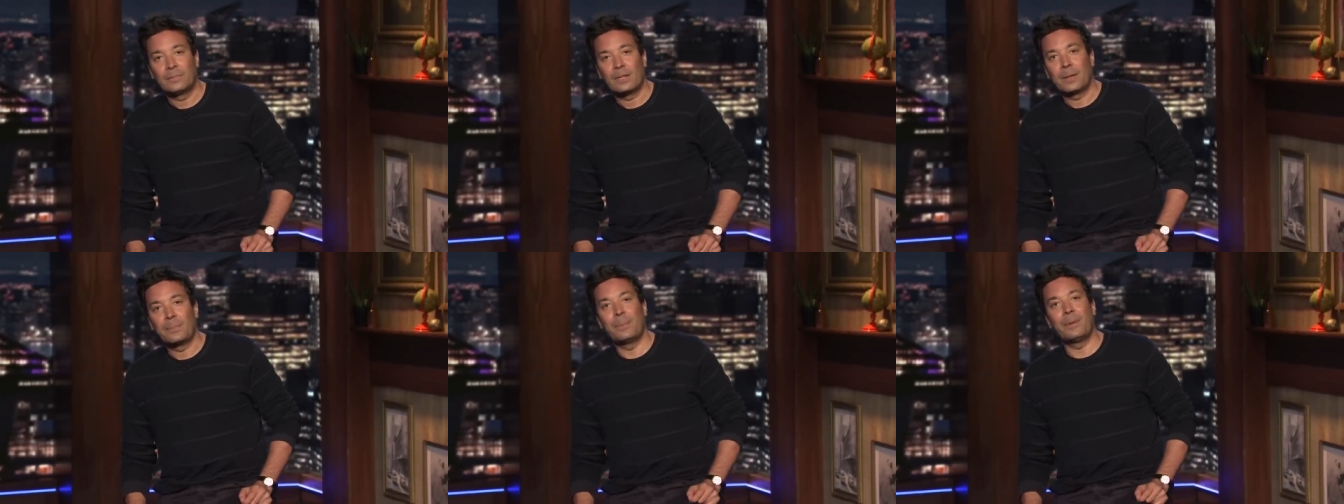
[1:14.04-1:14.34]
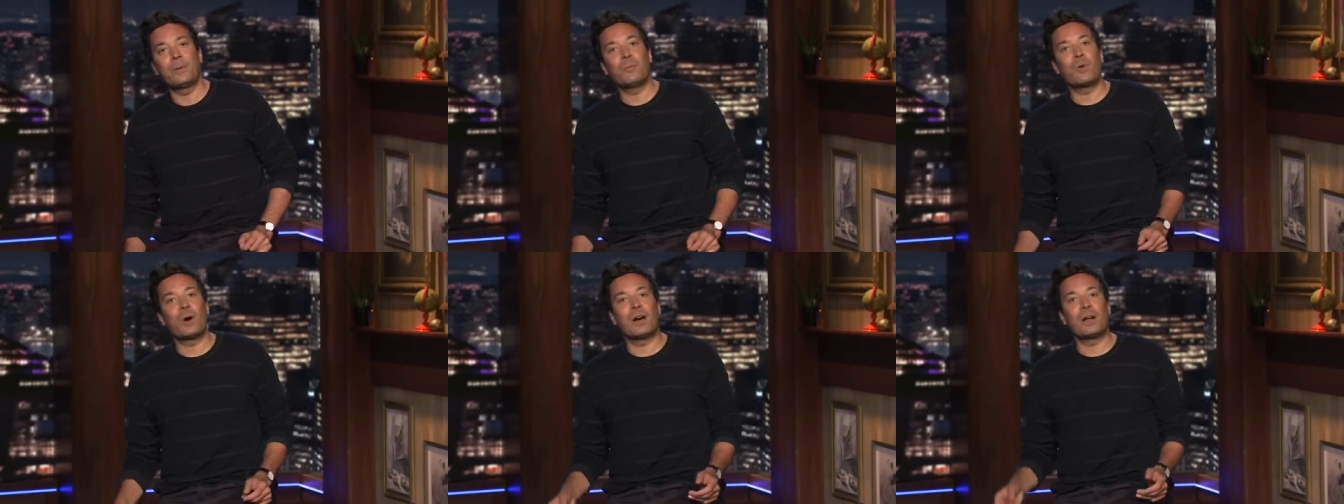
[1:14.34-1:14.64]

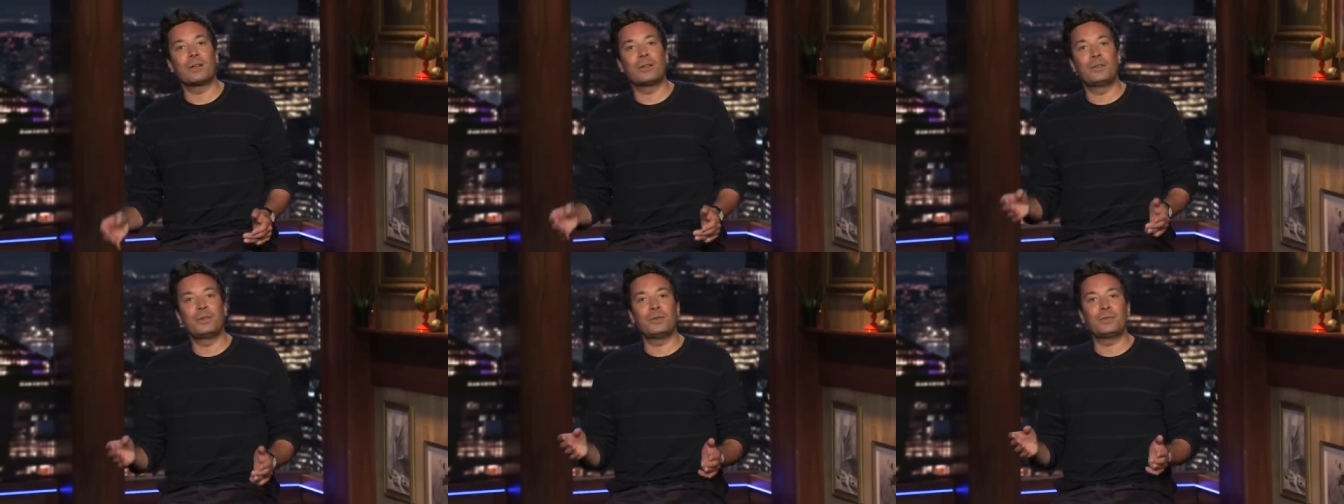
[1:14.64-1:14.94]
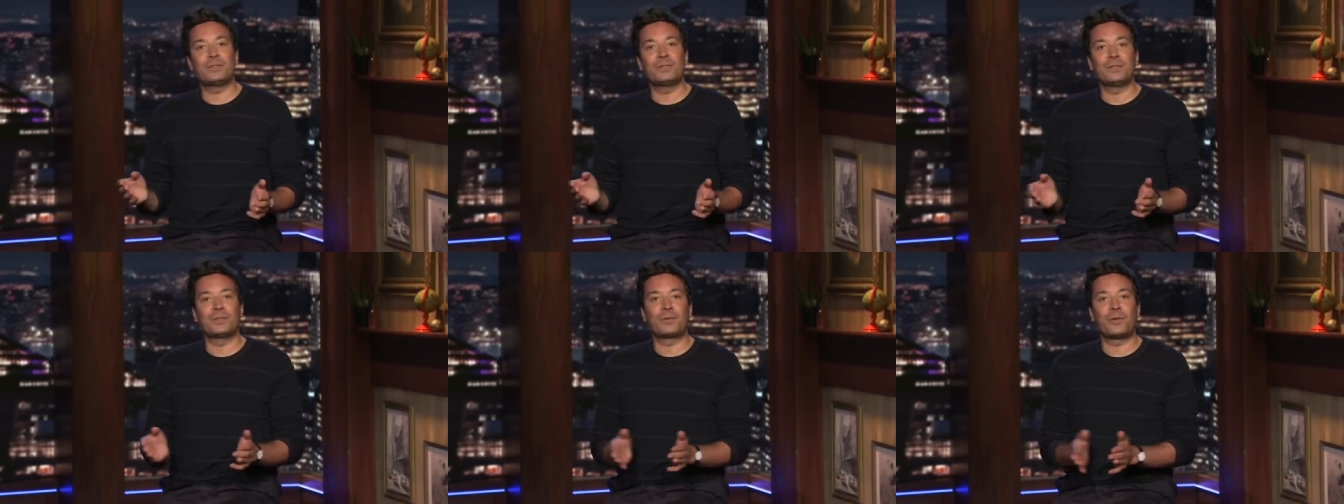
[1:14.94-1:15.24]
Meanwhile,
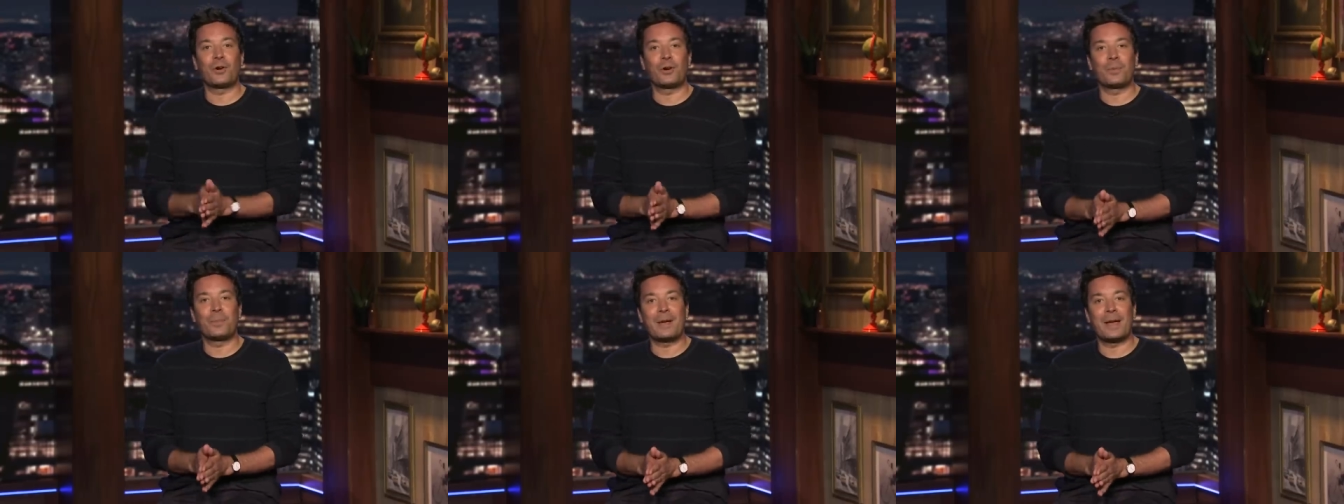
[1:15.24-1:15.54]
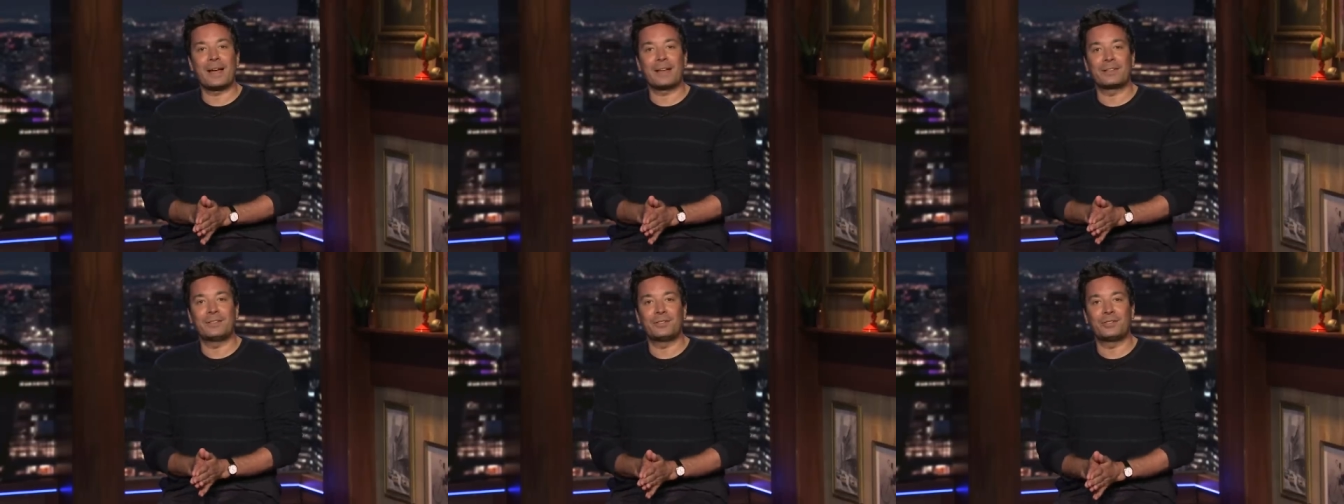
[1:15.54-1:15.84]
Houston's
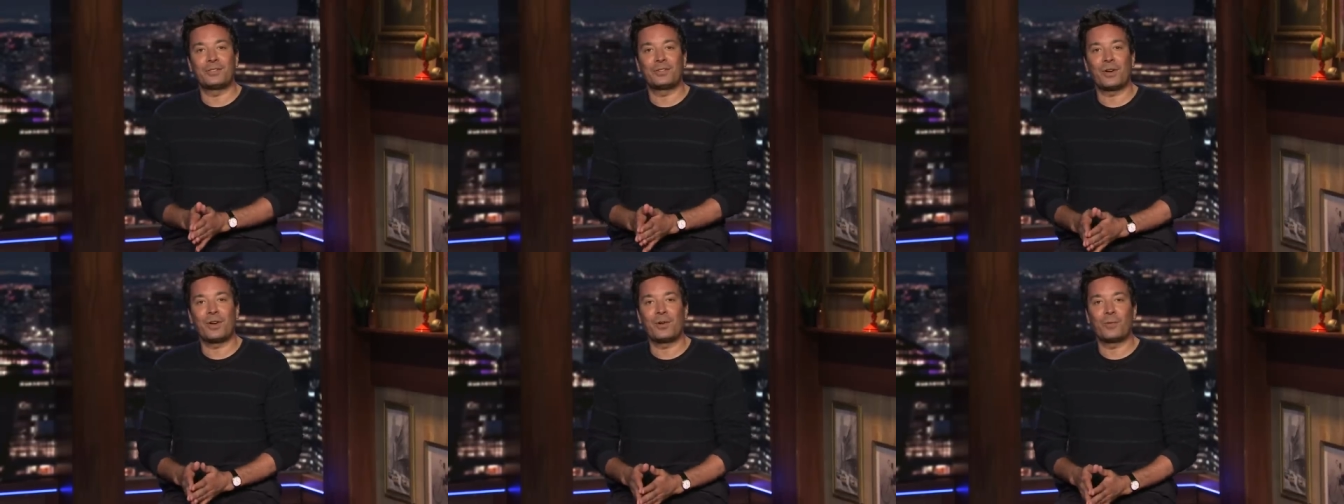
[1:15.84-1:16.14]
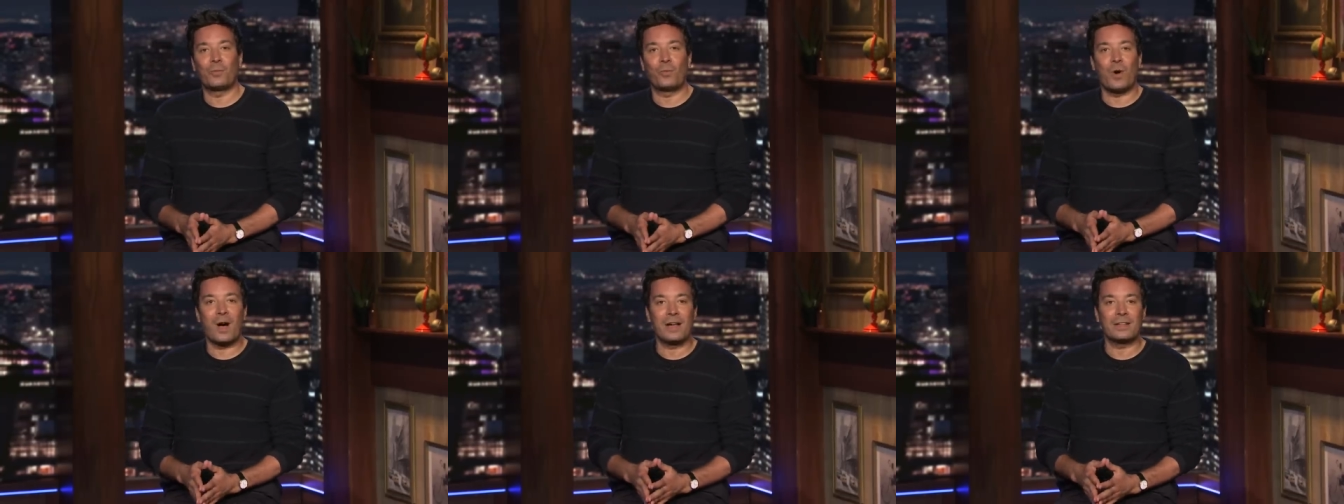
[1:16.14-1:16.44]
quarterback
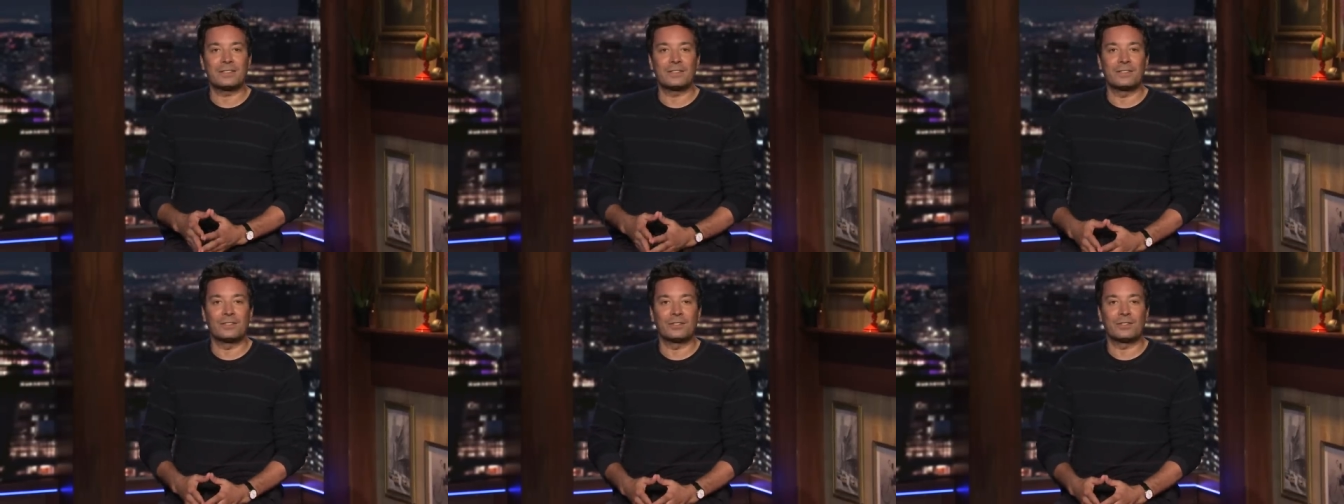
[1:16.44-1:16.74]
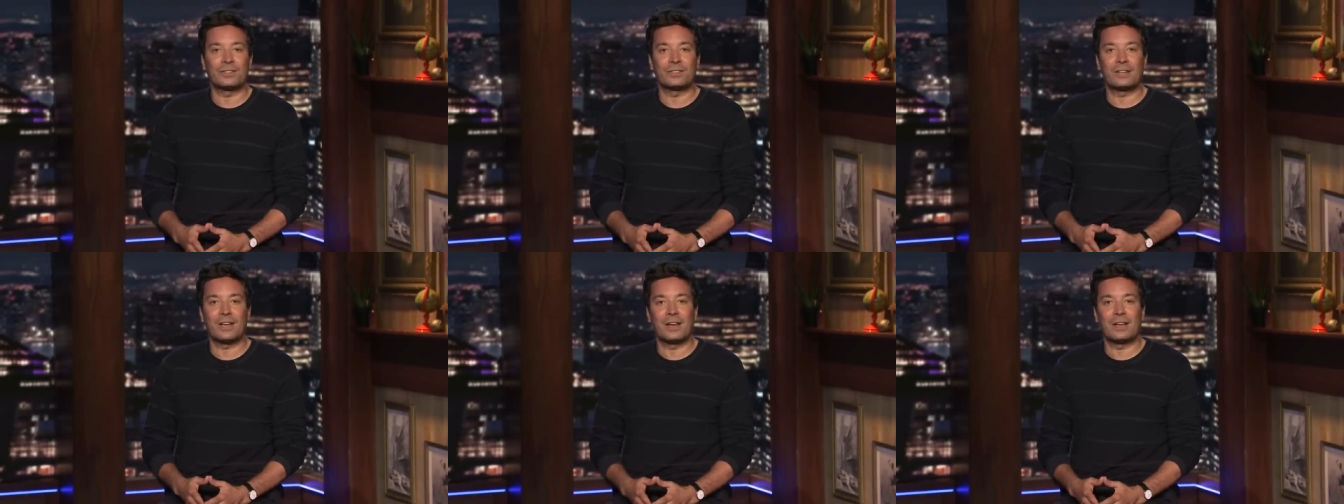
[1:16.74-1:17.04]
Deshaun Watson
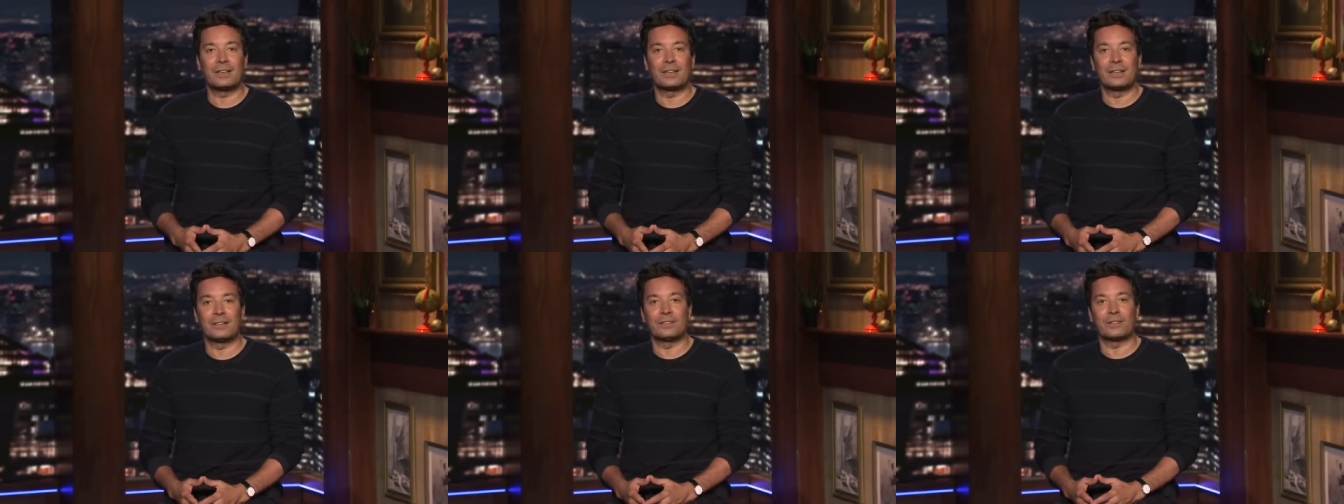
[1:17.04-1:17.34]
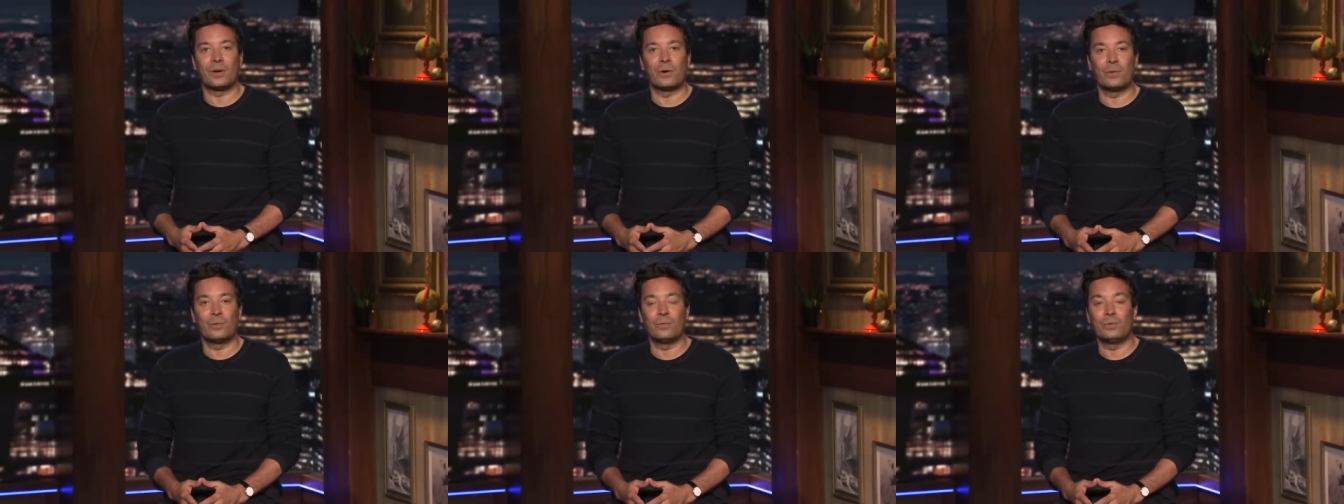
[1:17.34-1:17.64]
just signed his
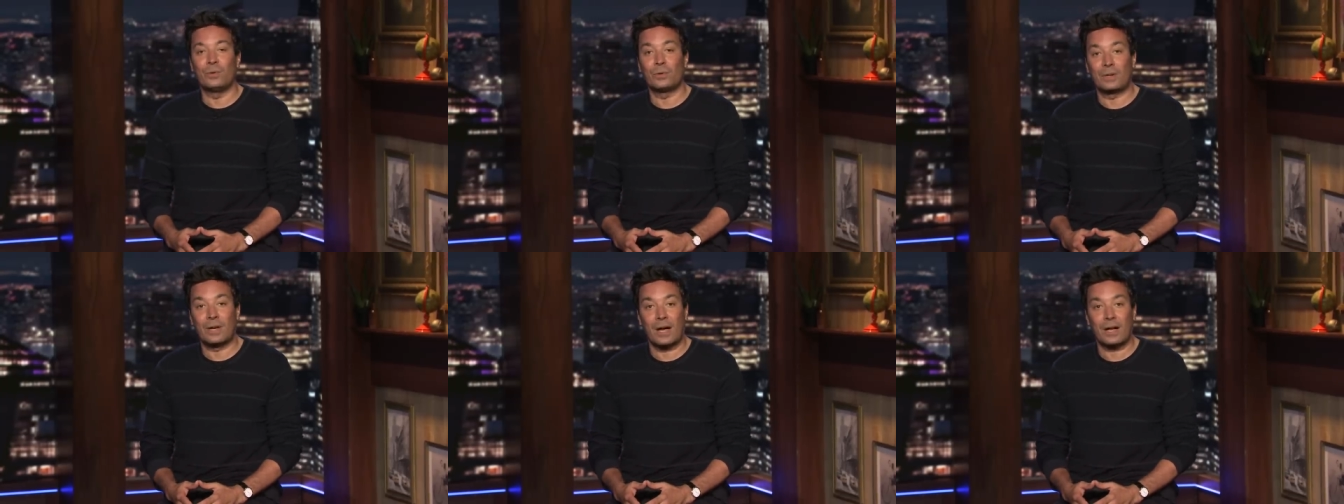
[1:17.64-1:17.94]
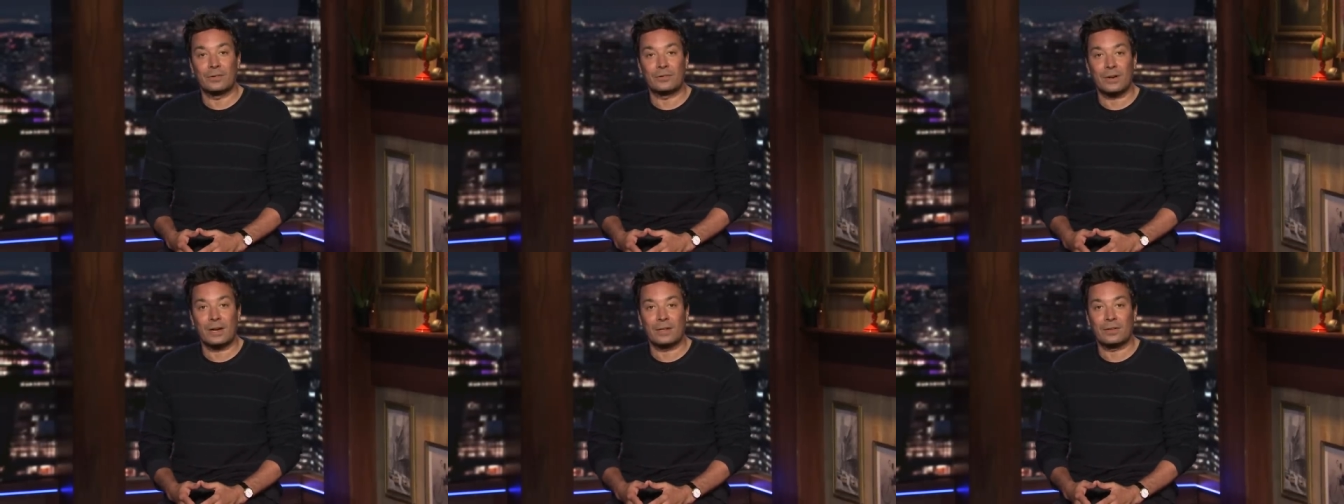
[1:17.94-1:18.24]
own new
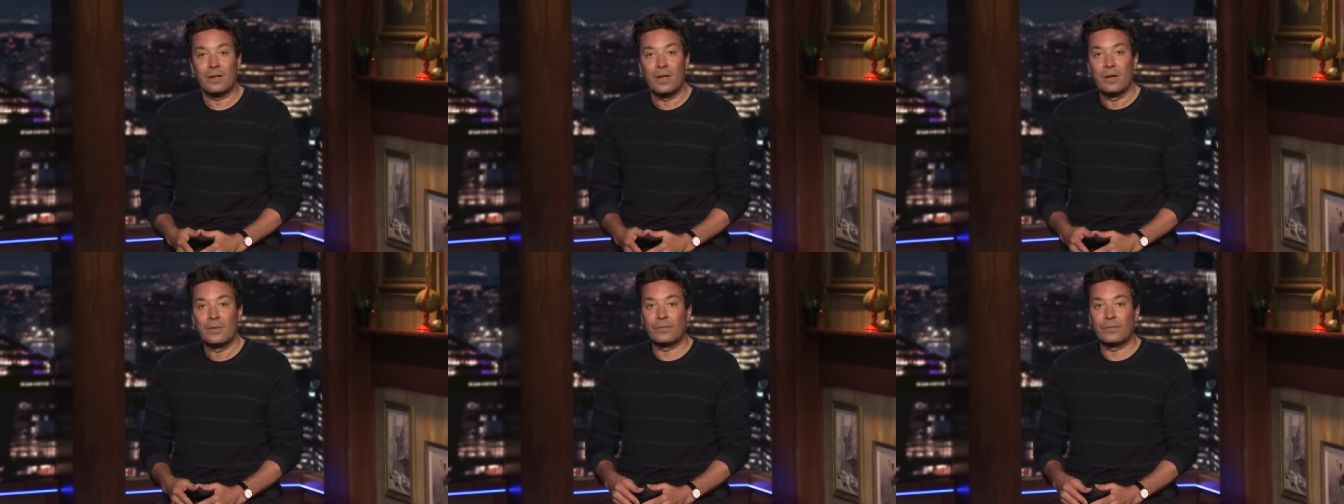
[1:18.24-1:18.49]
contract